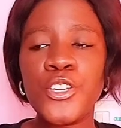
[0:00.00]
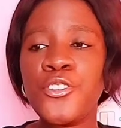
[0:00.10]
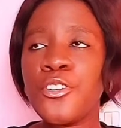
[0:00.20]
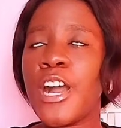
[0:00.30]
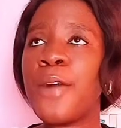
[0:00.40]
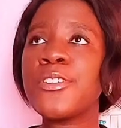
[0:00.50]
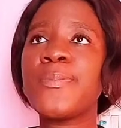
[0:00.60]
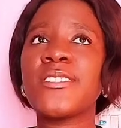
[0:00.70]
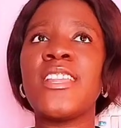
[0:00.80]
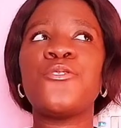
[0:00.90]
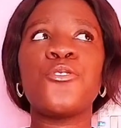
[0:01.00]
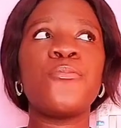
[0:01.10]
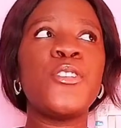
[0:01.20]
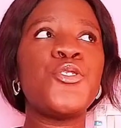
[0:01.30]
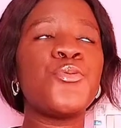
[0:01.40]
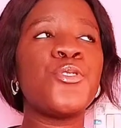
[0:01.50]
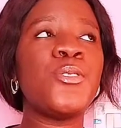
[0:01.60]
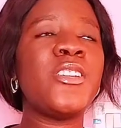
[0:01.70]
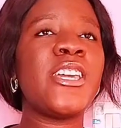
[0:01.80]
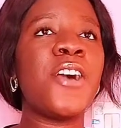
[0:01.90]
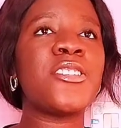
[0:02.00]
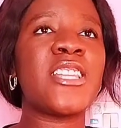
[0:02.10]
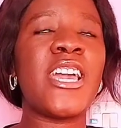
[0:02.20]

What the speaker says: You know, I watched a particular documentary one day where the girl was